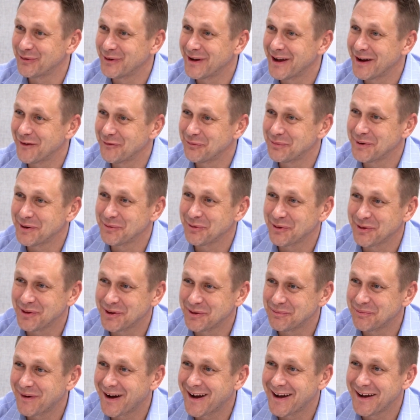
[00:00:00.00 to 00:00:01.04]
We have people
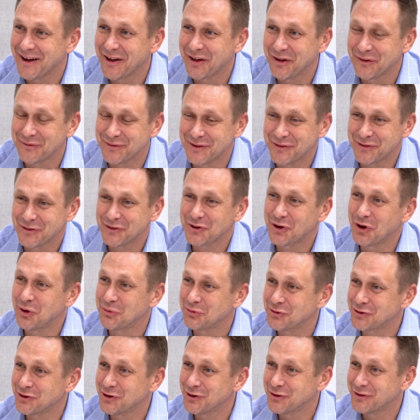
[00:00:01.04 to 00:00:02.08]
that buy elephant
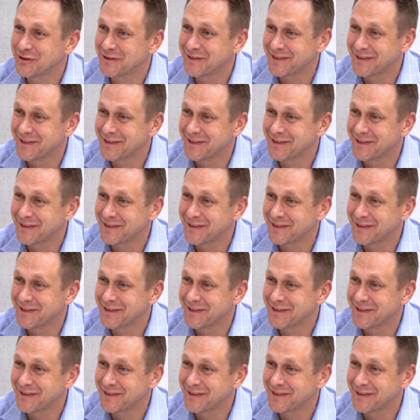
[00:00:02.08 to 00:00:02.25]
sculptures